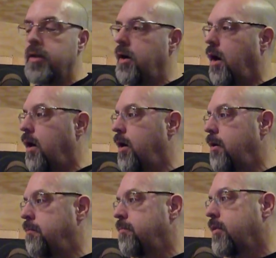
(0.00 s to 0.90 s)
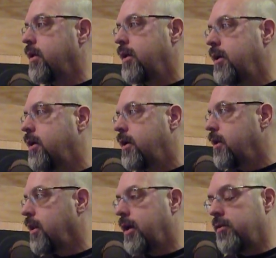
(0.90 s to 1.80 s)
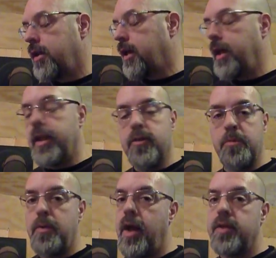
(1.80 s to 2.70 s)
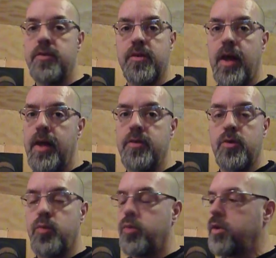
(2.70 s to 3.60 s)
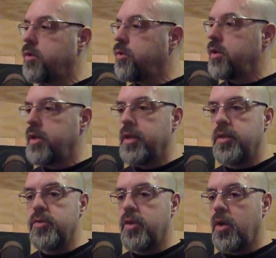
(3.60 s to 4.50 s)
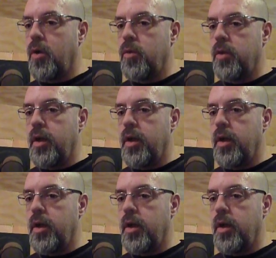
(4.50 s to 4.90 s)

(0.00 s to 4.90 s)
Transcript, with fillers: Um, like I said again, it's a process, guys. It really, really is, you know.